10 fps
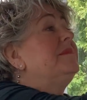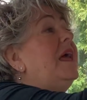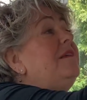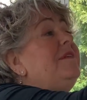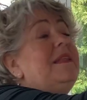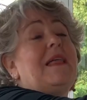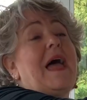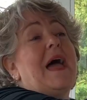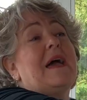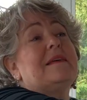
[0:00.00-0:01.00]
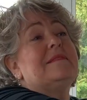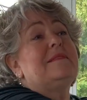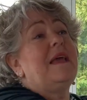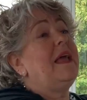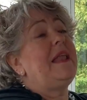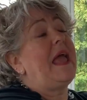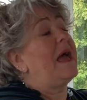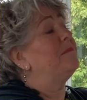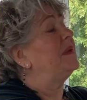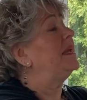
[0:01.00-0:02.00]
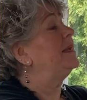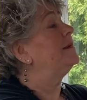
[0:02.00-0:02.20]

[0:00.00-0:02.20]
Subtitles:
and relaxed and happy.